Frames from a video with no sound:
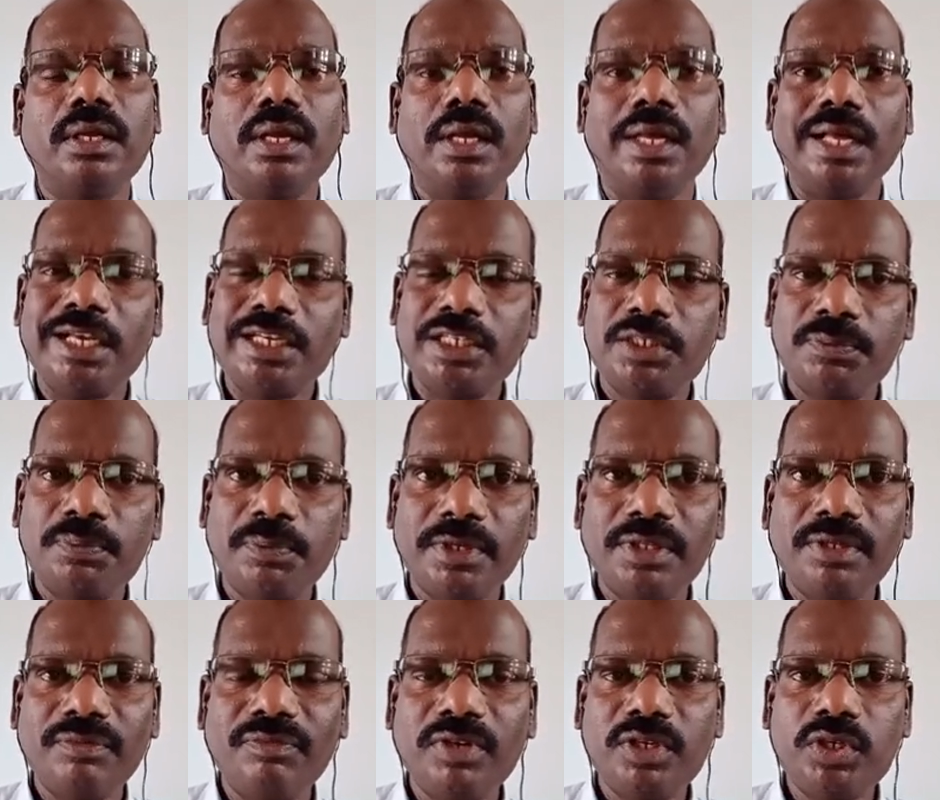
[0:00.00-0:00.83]
As per
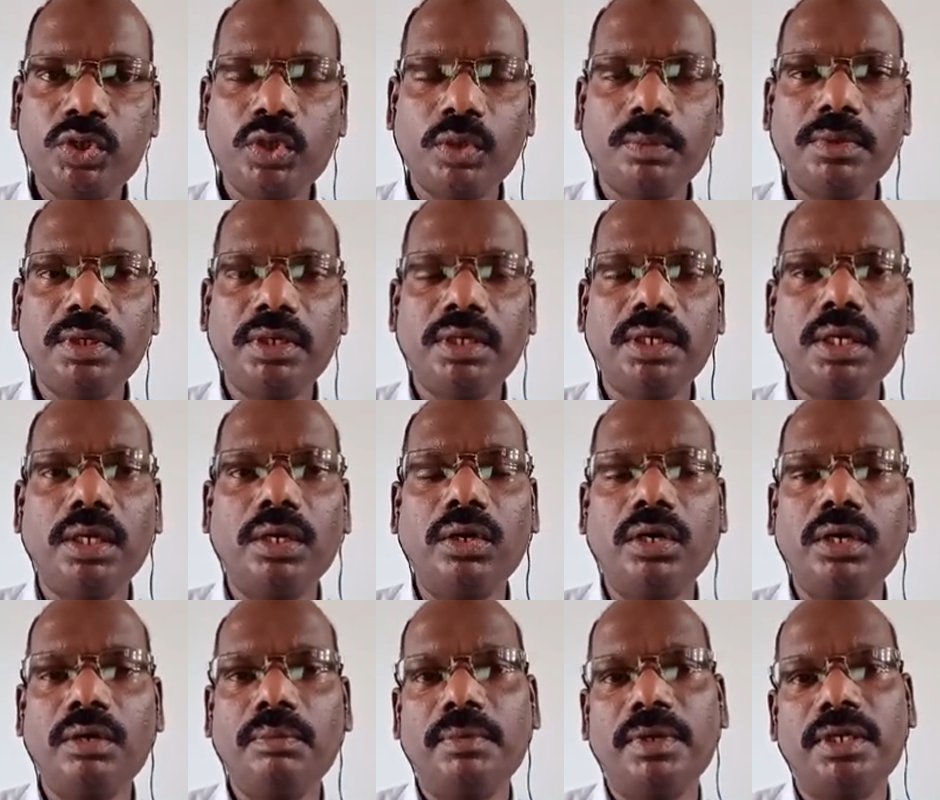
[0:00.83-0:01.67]
the wish of the
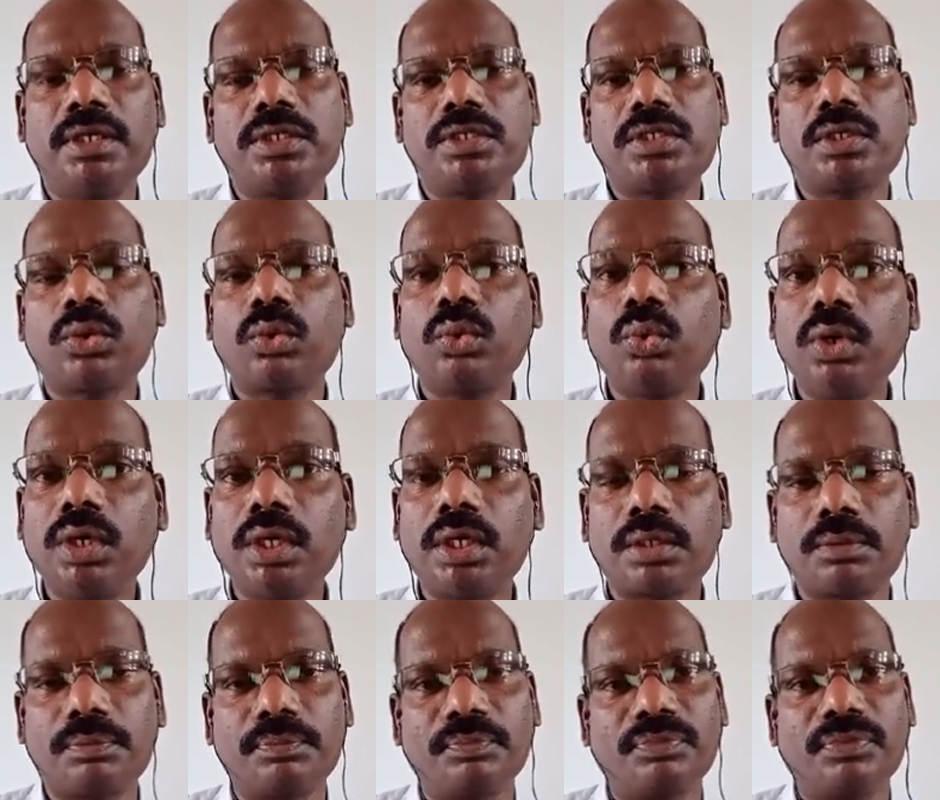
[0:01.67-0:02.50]
government,
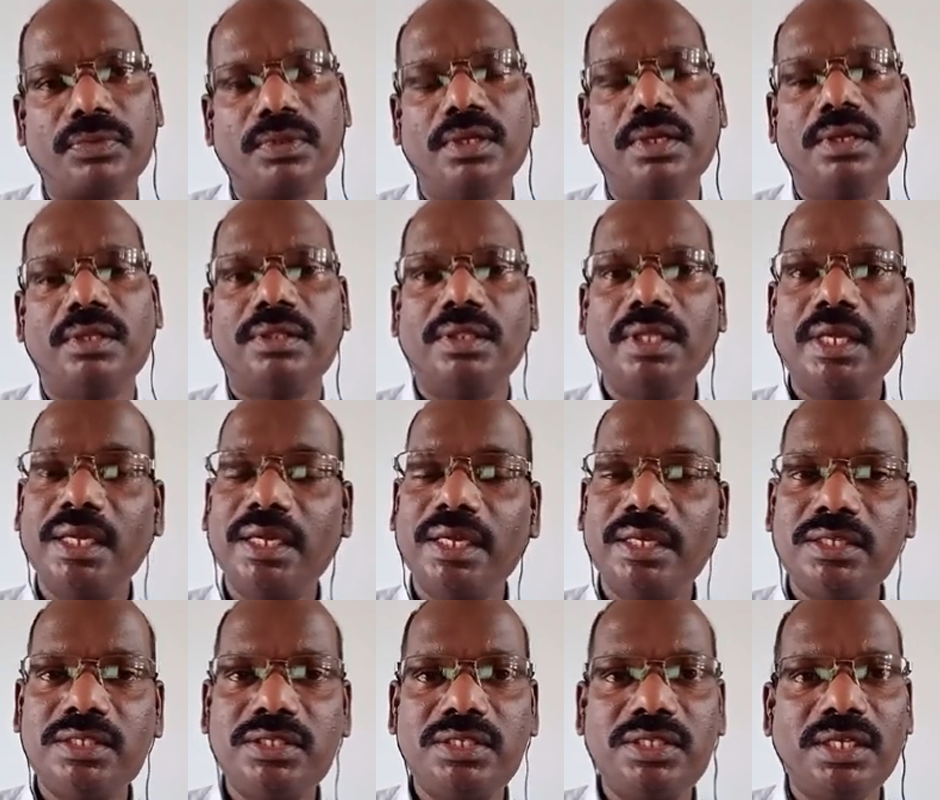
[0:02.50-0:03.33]
ruler, they
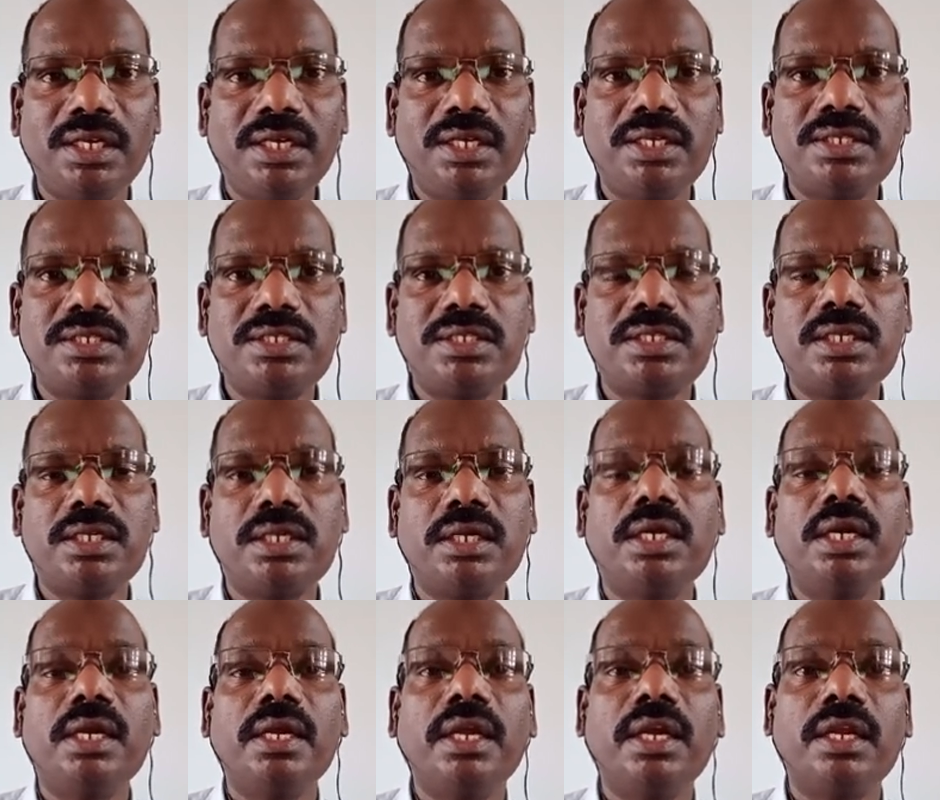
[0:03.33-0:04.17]
can change,
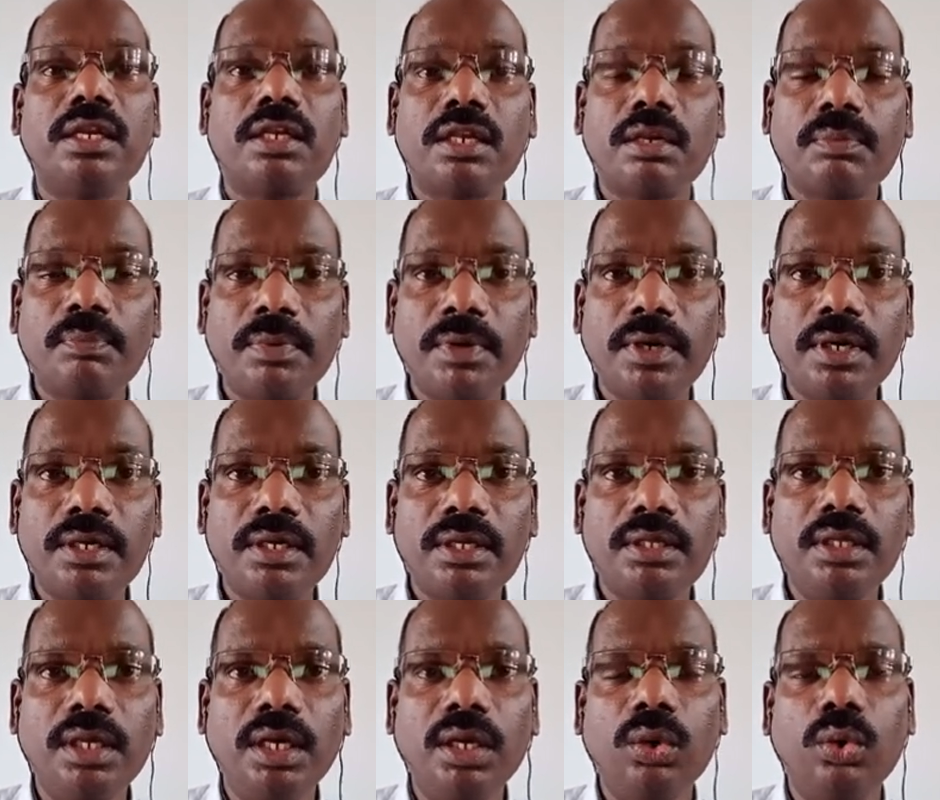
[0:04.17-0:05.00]
interpret
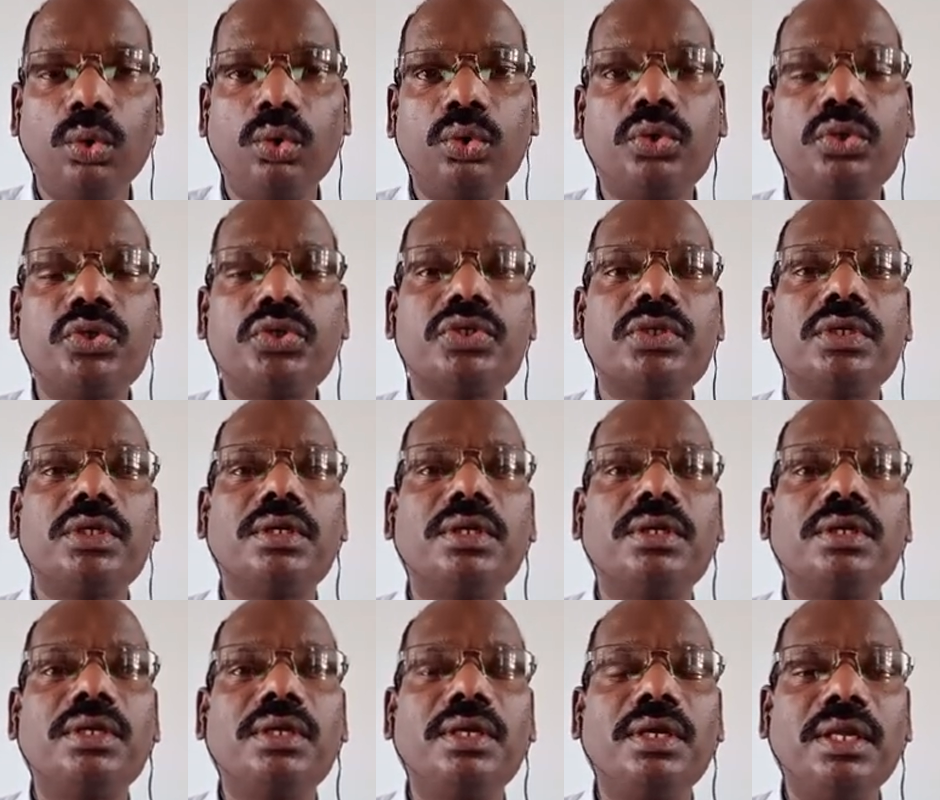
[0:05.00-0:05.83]
the laws
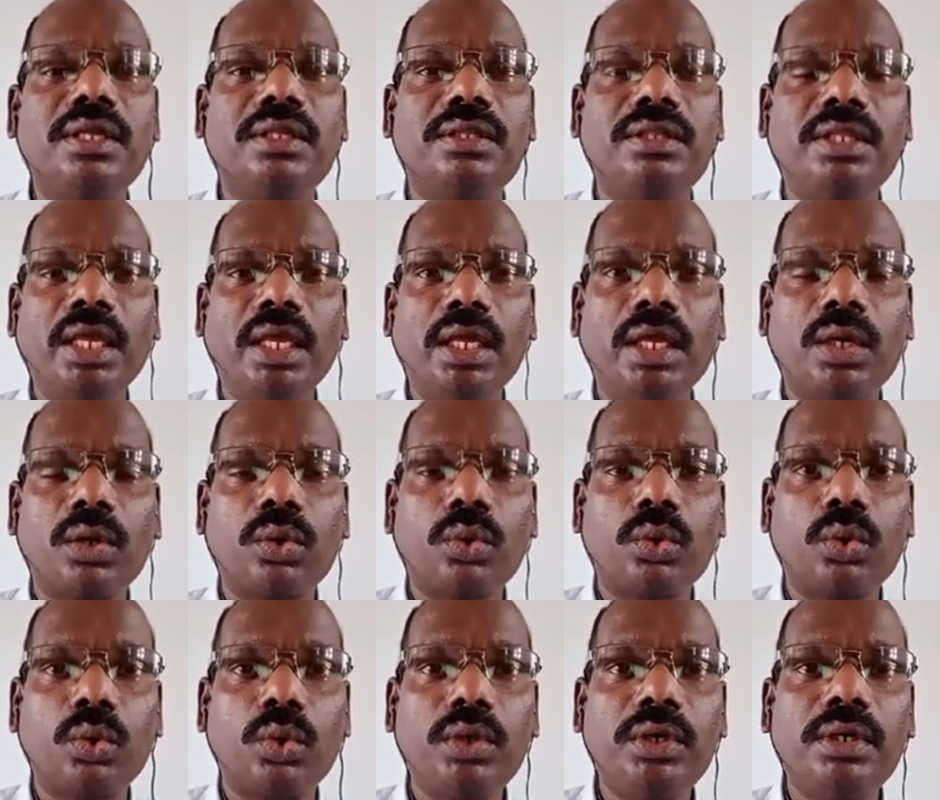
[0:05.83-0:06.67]
in their
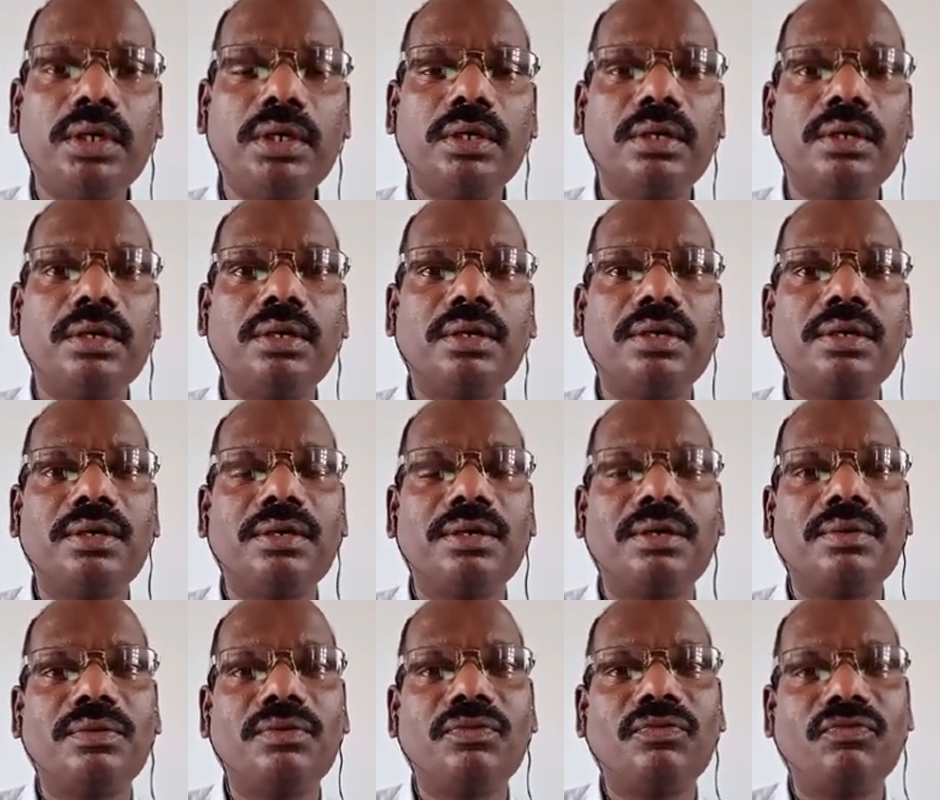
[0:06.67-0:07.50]
own
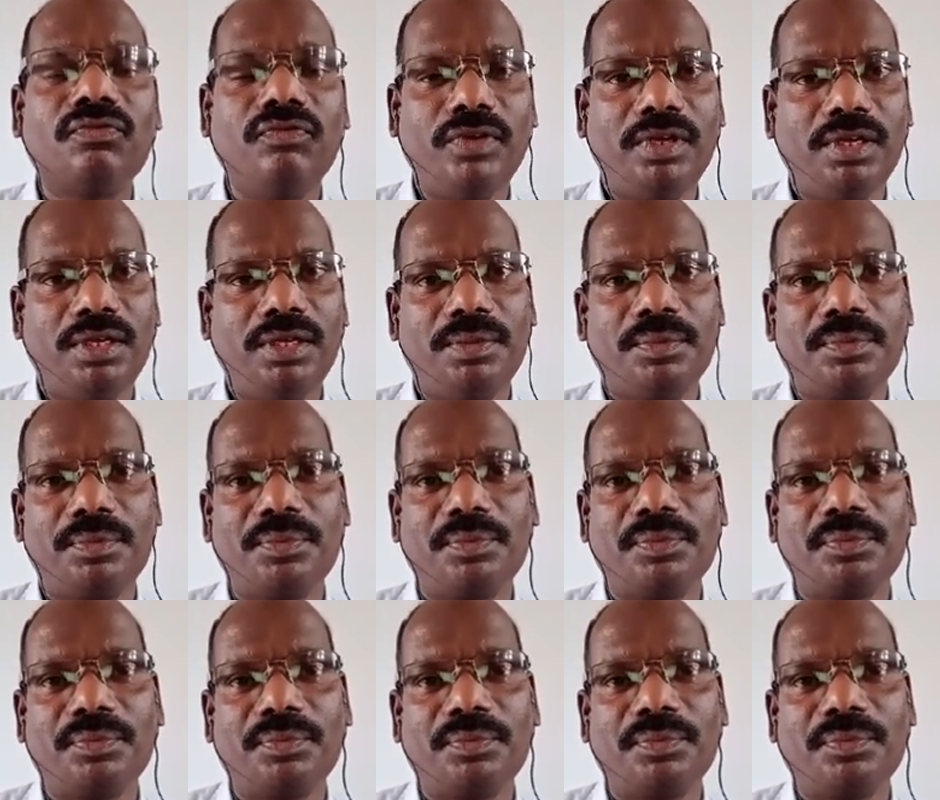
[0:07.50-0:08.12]
way.